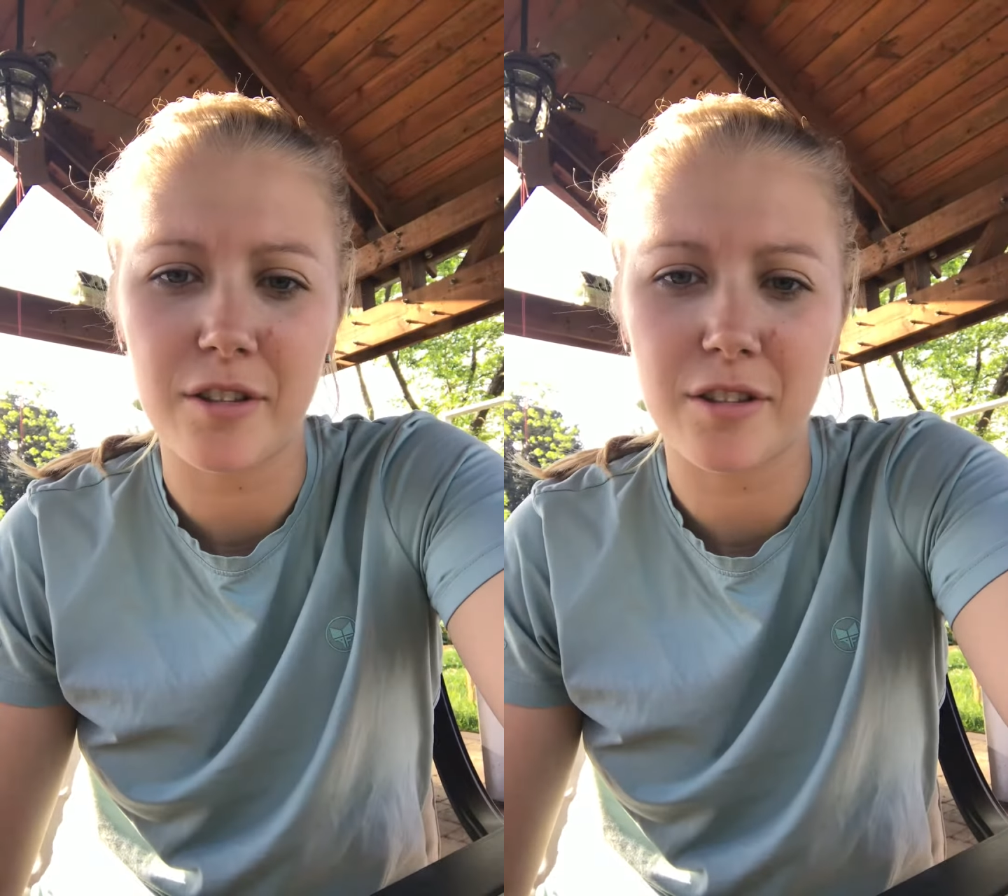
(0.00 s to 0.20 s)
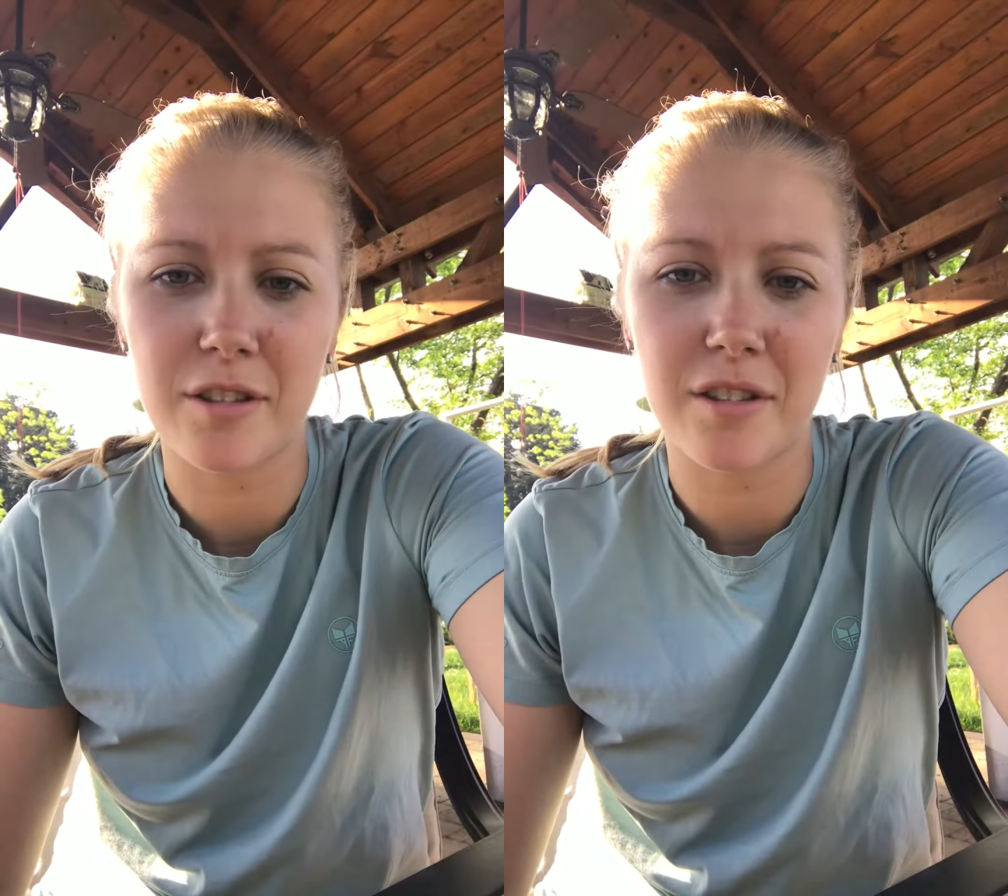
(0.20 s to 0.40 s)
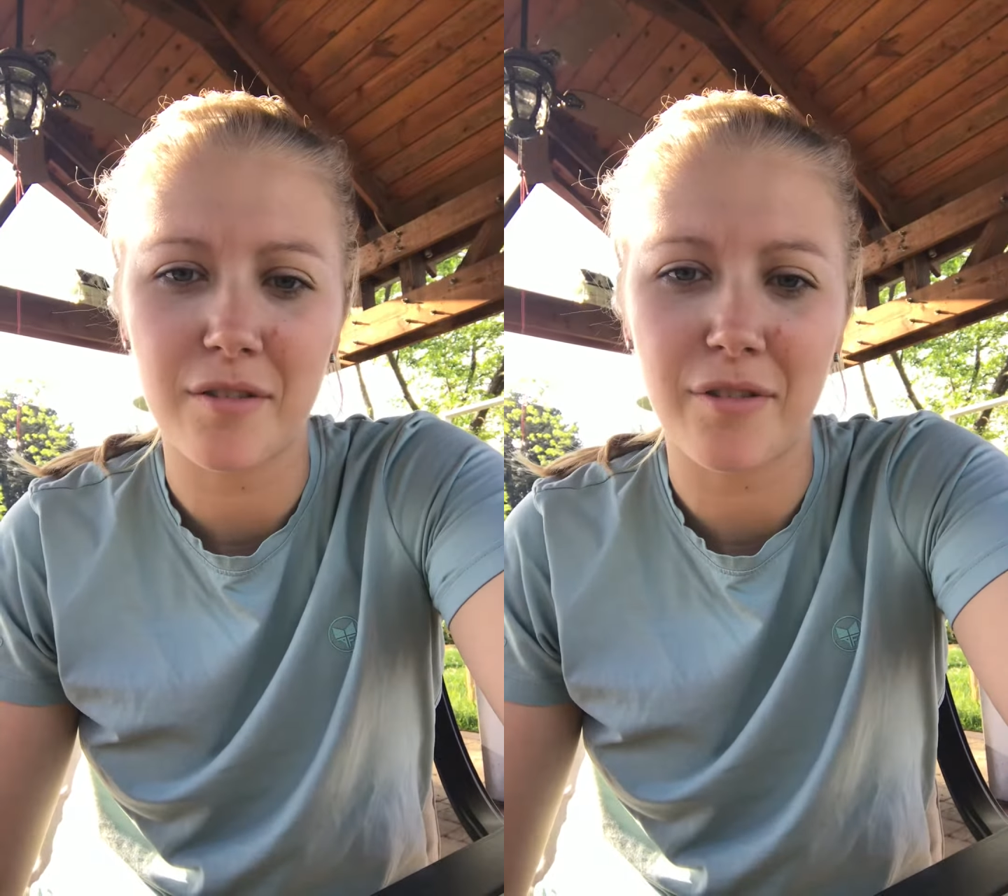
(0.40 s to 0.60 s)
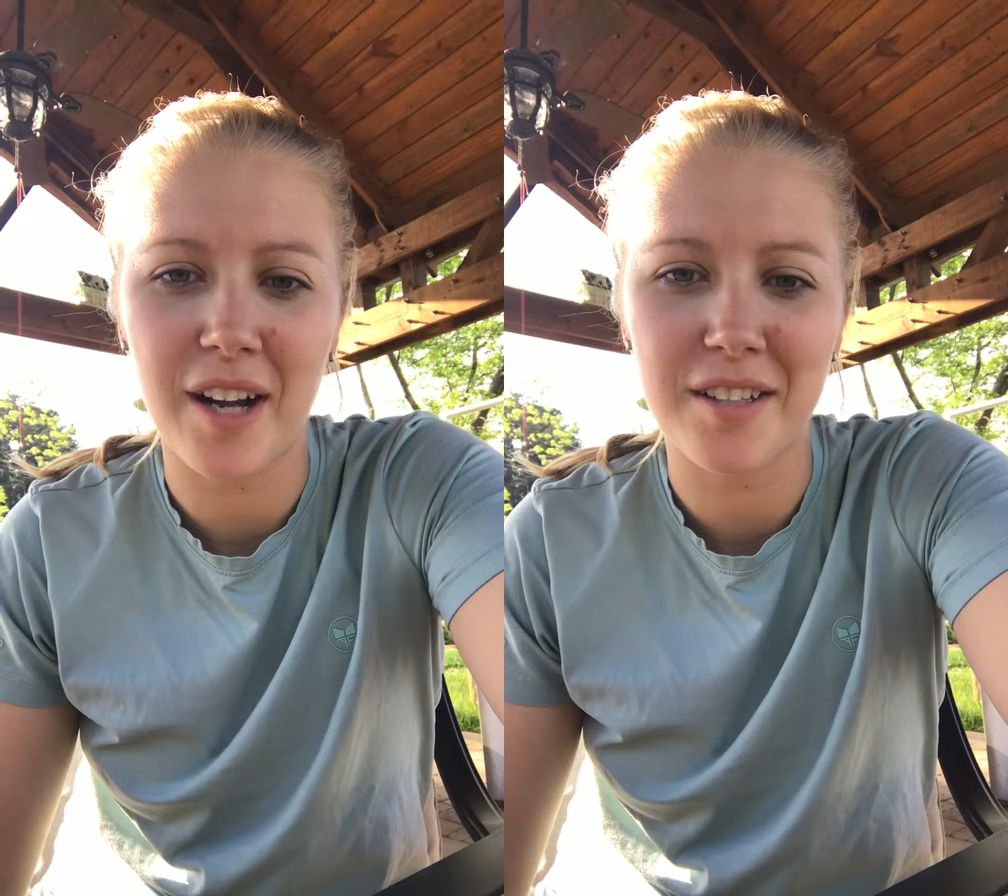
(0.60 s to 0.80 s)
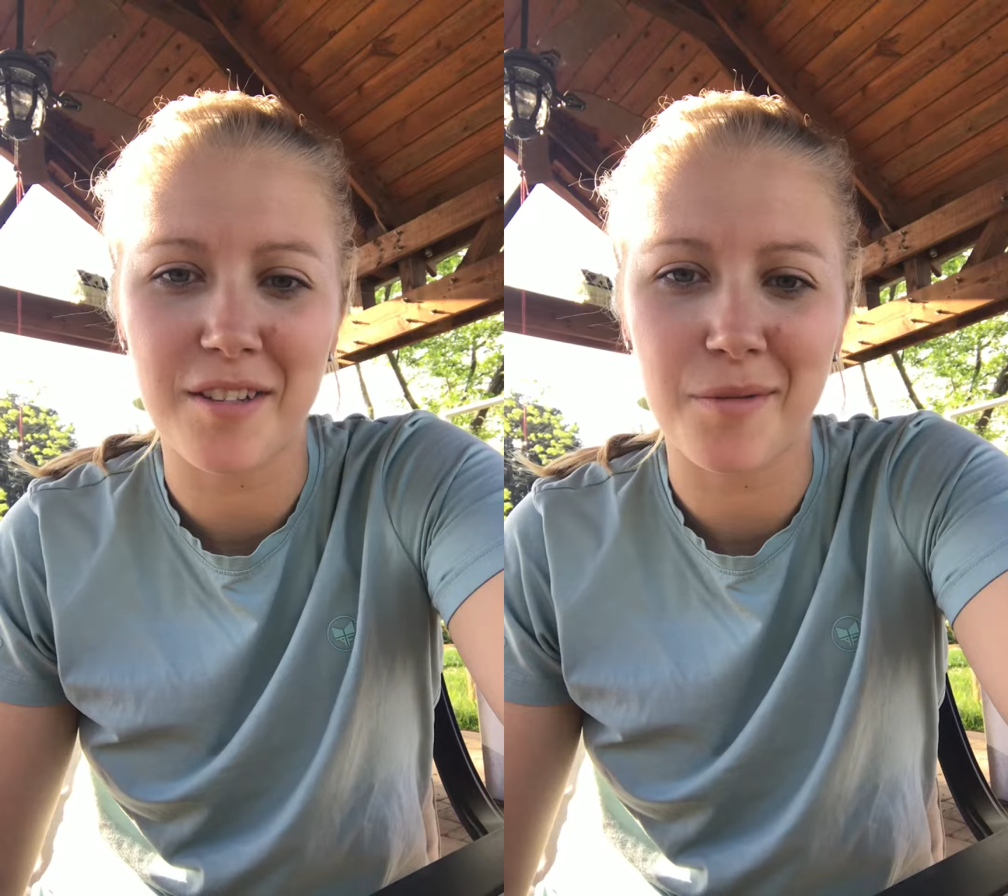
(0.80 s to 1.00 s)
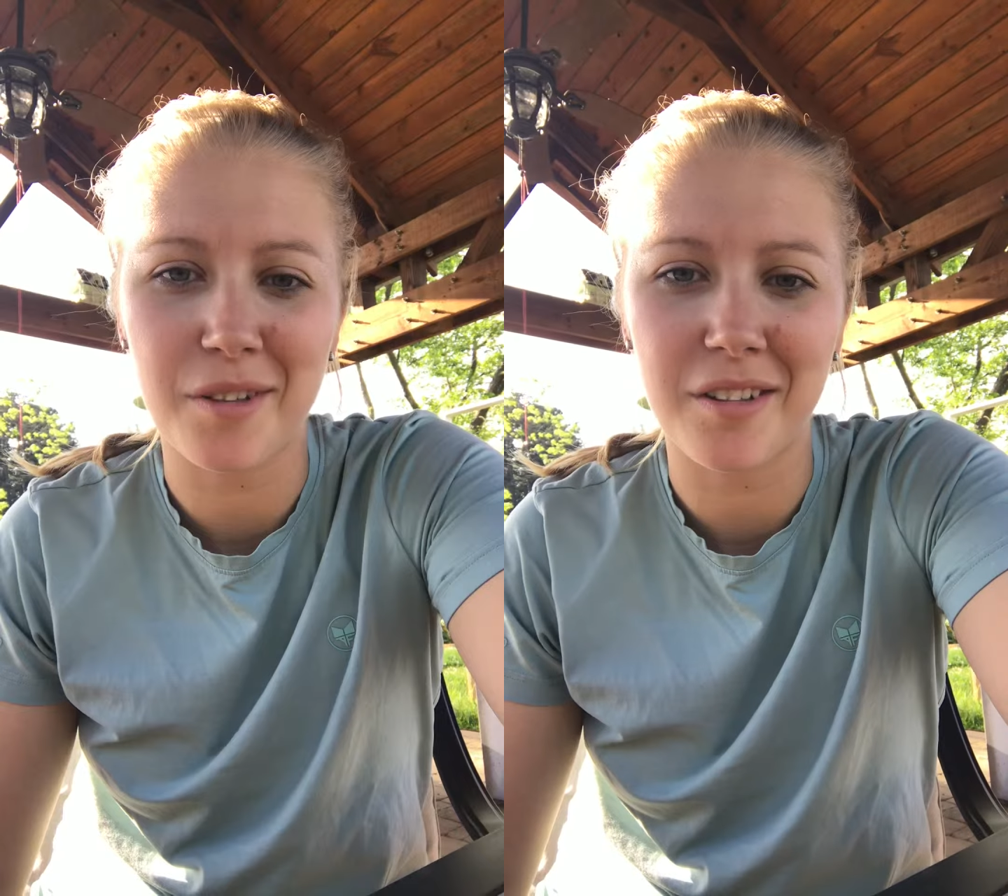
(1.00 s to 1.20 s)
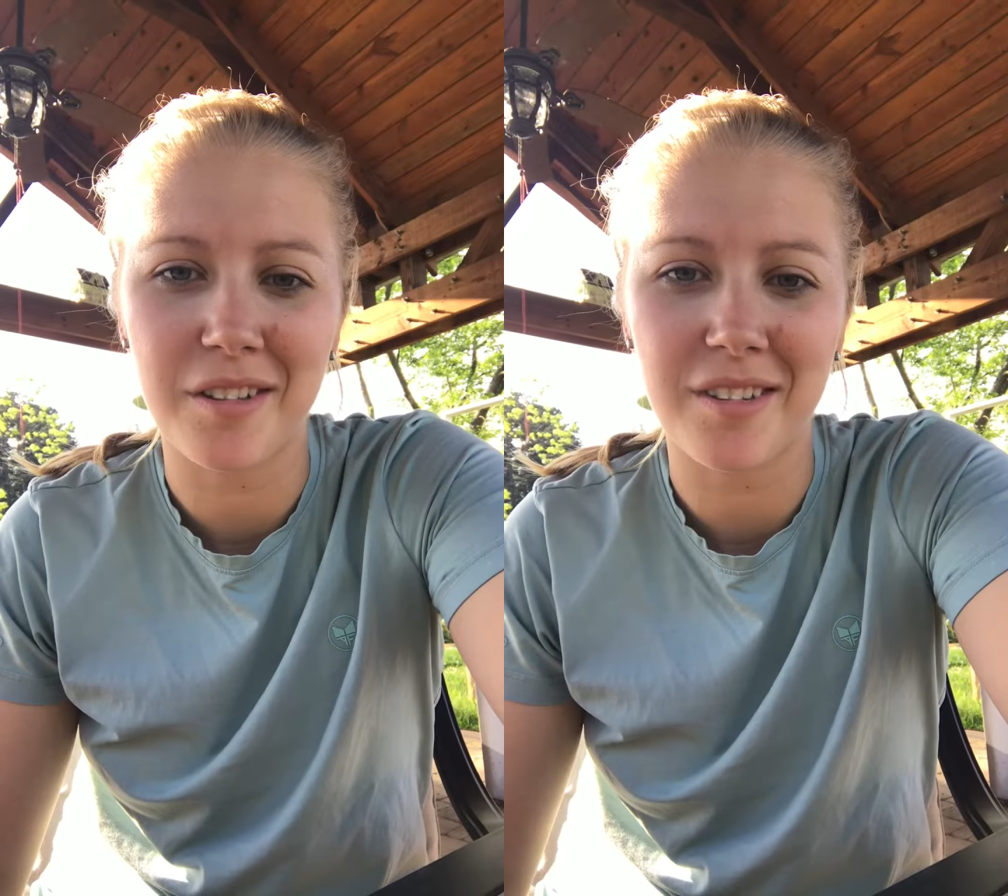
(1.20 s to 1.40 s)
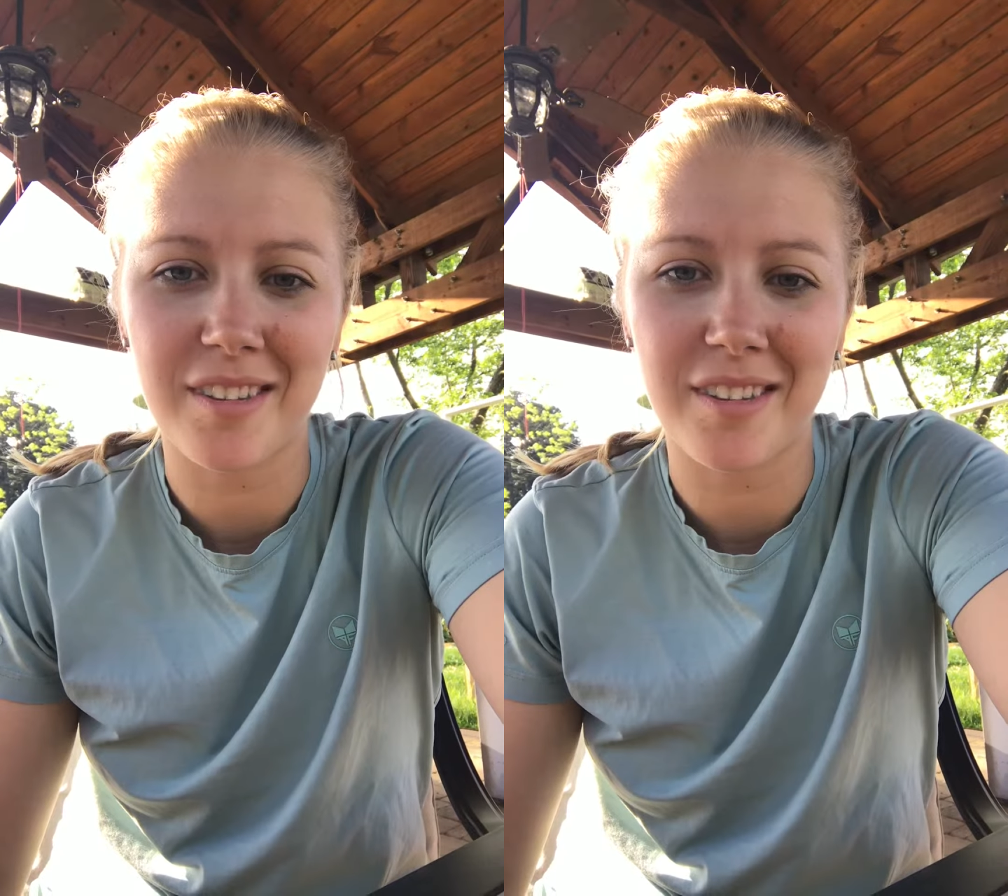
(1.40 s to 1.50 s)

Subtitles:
just find something